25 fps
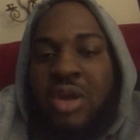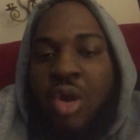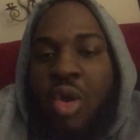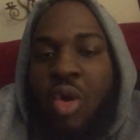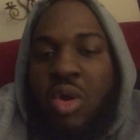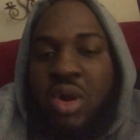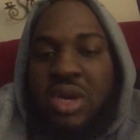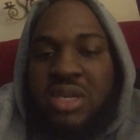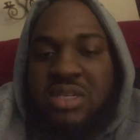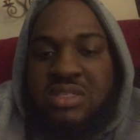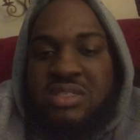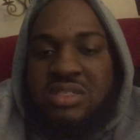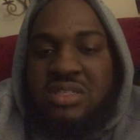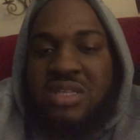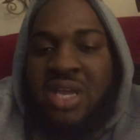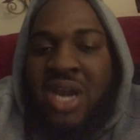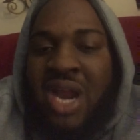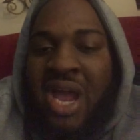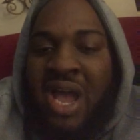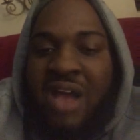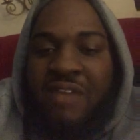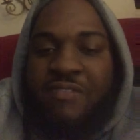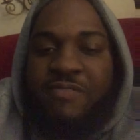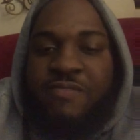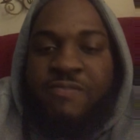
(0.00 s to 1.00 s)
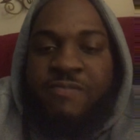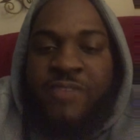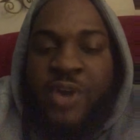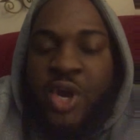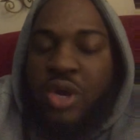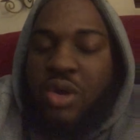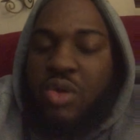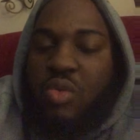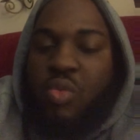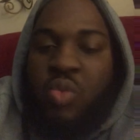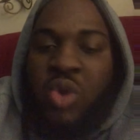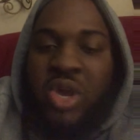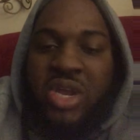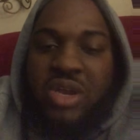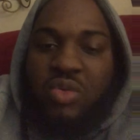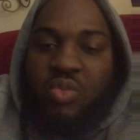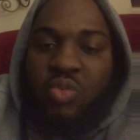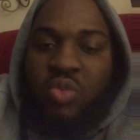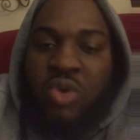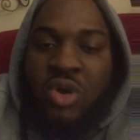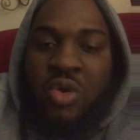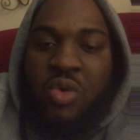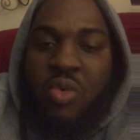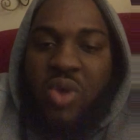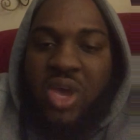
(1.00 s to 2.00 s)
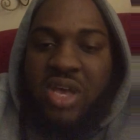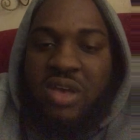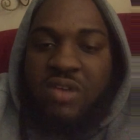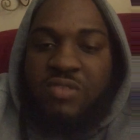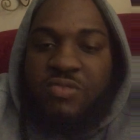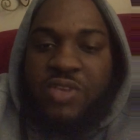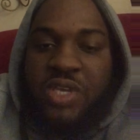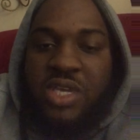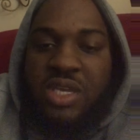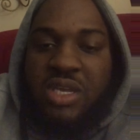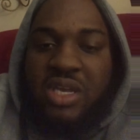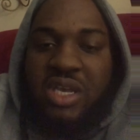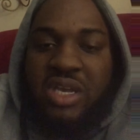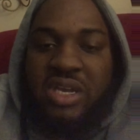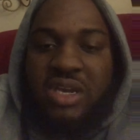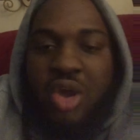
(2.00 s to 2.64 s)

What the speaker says: artist that I fuck with real heavy,